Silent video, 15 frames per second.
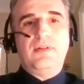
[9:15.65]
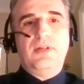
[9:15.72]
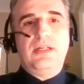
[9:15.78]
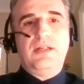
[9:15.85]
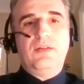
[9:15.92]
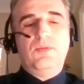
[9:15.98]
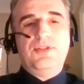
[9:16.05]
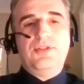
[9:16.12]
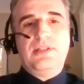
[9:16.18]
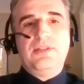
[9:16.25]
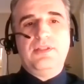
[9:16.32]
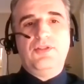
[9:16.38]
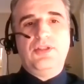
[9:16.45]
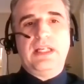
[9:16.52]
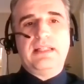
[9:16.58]
which
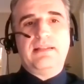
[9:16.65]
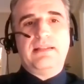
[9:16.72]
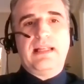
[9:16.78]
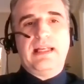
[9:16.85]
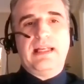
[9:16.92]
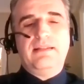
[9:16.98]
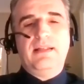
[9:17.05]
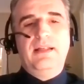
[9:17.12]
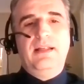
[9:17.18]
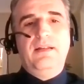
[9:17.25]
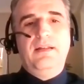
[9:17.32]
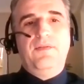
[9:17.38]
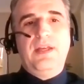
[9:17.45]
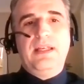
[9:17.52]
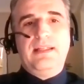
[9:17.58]
suggests that
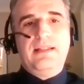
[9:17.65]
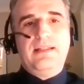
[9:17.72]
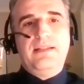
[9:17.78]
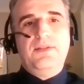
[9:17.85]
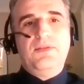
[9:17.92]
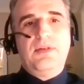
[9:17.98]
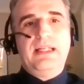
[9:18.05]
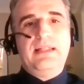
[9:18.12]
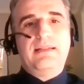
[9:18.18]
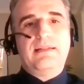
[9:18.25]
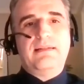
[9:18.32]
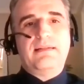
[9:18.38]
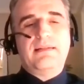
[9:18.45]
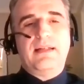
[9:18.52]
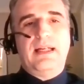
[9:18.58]
vacancy
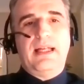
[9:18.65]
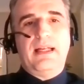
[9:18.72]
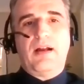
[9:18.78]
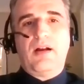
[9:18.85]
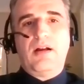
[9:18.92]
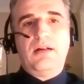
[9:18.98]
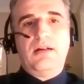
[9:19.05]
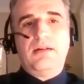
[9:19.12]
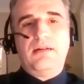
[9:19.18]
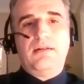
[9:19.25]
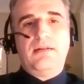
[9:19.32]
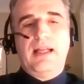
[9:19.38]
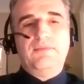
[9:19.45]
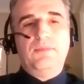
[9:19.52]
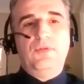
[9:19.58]
rates
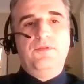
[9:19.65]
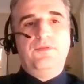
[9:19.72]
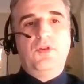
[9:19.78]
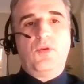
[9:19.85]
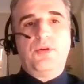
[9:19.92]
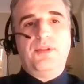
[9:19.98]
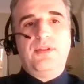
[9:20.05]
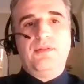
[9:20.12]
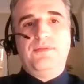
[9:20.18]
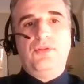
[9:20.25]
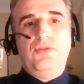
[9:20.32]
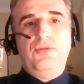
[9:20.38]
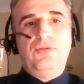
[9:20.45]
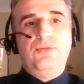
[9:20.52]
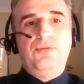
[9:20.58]
have moved north of
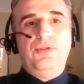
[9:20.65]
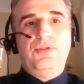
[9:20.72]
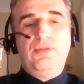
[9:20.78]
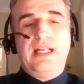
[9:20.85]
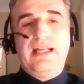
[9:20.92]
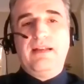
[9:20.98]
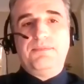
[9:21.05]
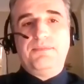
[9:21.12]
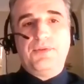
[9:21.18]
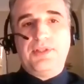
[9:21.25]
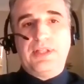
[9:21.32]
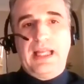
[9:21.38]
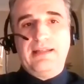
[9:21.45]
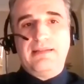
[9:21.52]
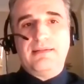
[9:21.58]

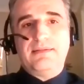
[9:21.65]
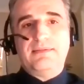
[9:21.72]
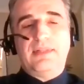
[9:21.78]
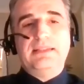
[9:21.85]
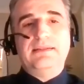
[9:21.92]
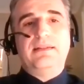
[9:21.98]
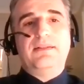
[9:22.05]
2.5%, right?